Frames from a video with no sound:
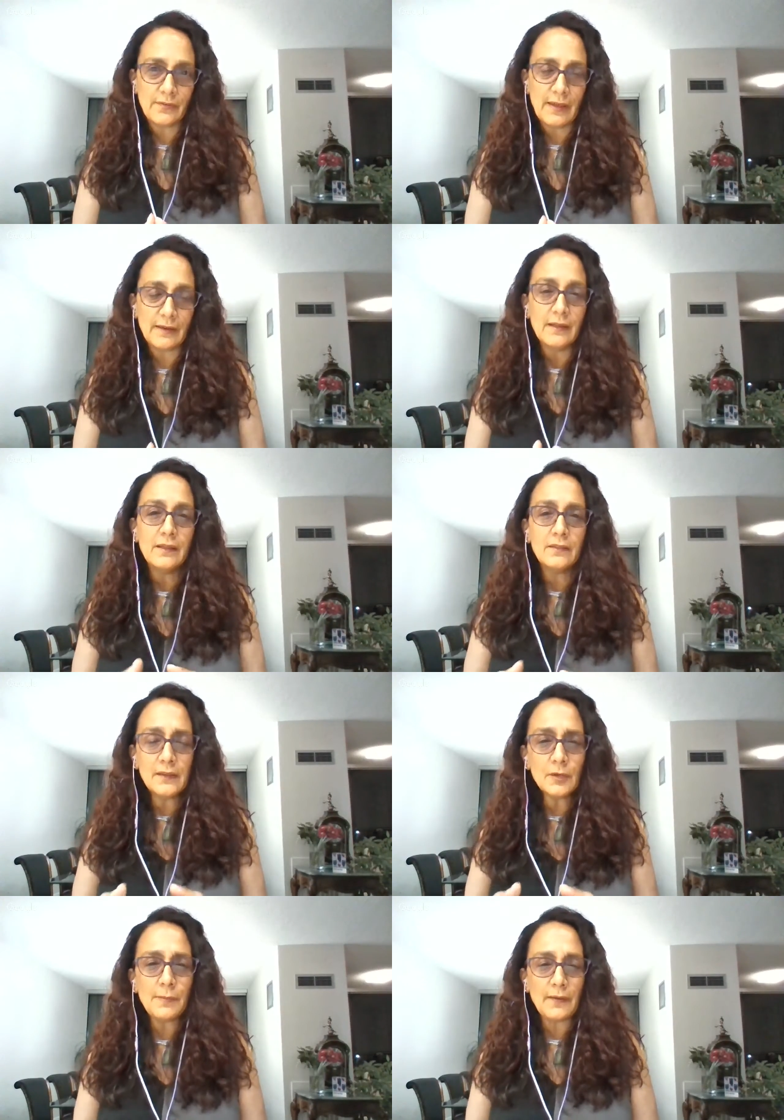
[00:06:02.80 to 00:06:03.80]
that.
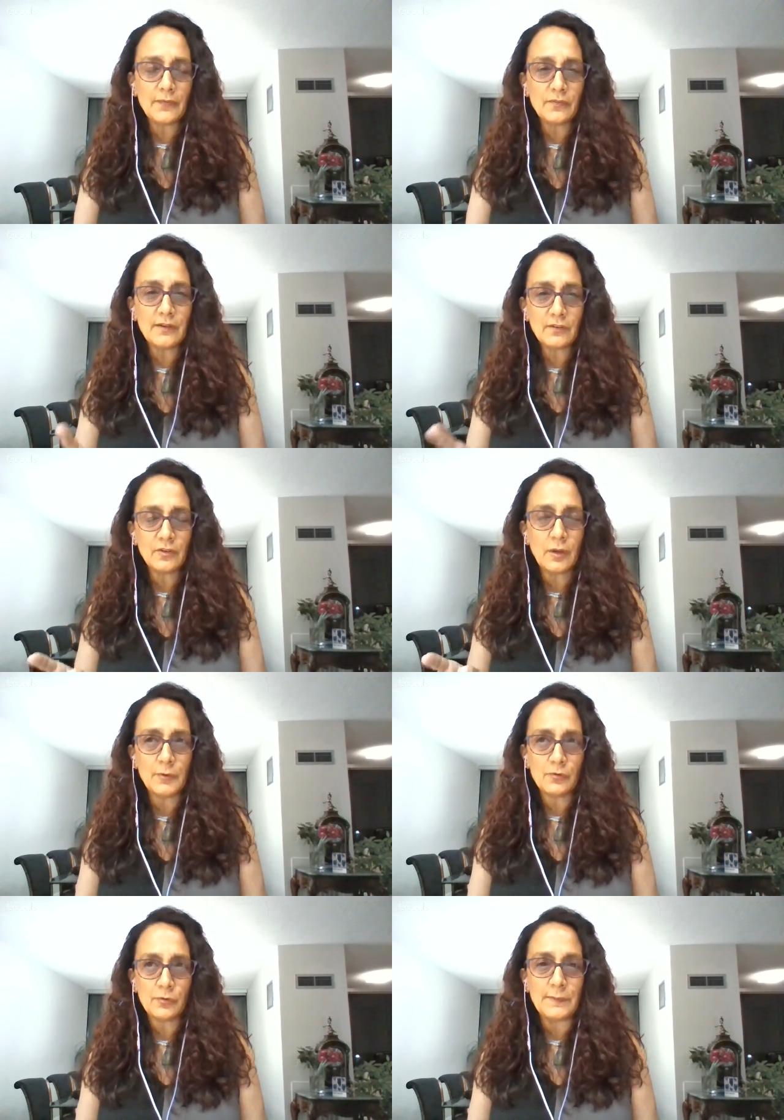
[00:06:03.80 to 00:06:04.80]
Think about this next time
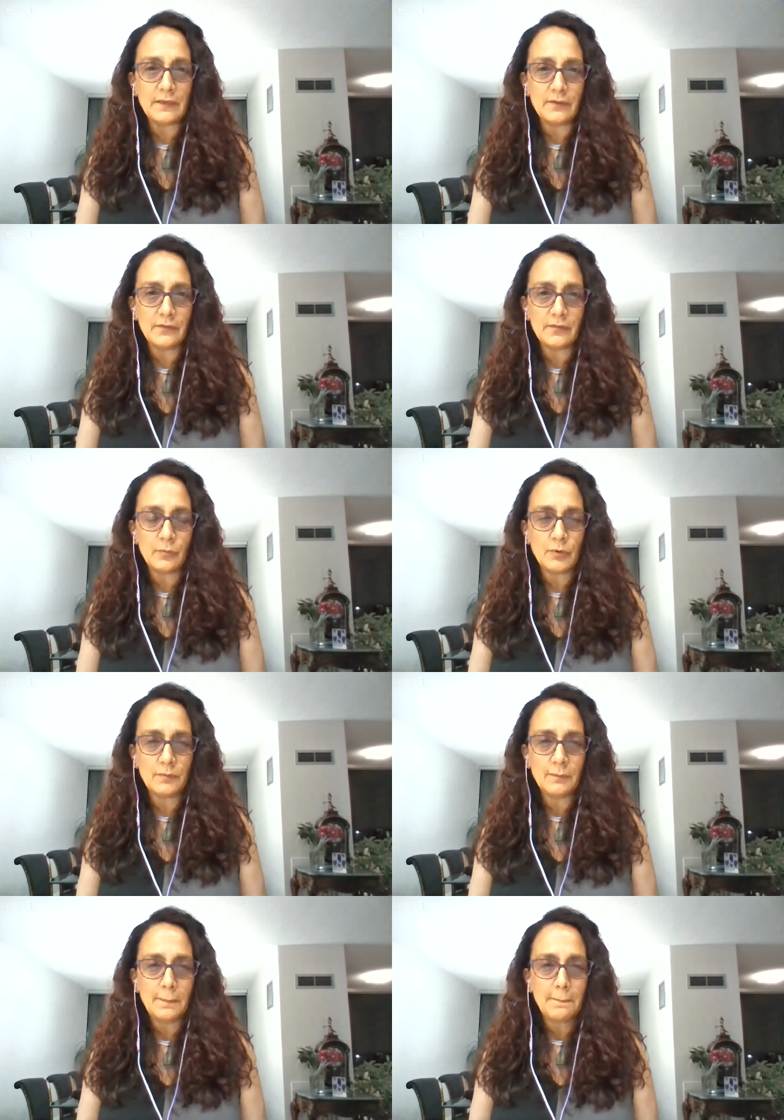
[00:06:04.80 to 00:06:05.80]
you're speaking to someone.